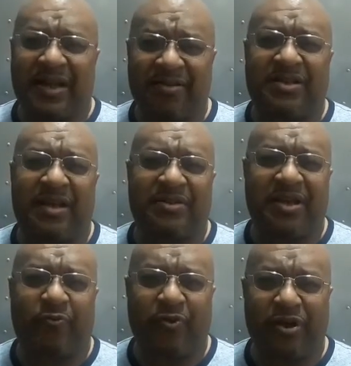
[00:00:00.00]
downtimes
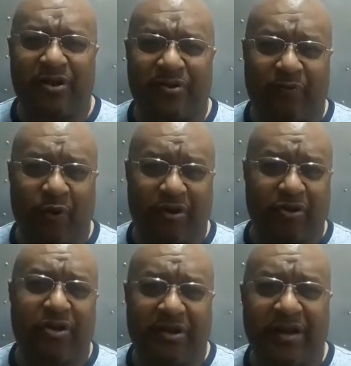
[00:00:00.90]
that we, when,
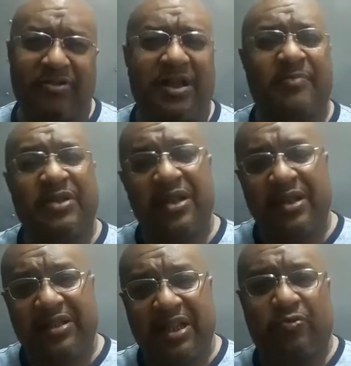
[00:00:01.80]
during the downtimes,
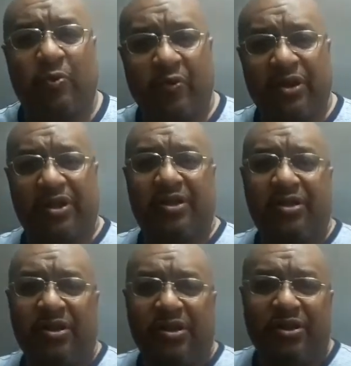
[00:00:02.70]
that's what we
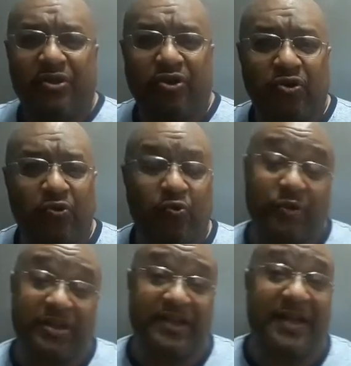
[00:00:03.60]
do.
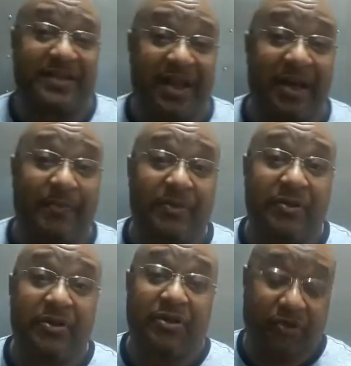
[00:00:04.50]
We take that time
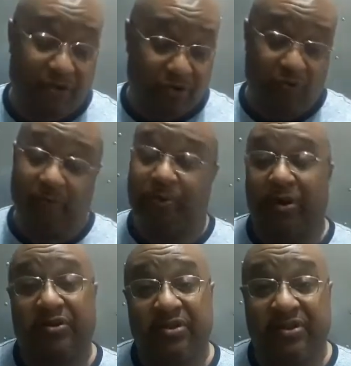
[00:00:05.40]
to do
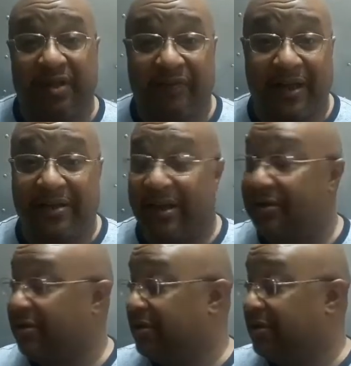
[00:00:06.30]
repairs and stuff like that.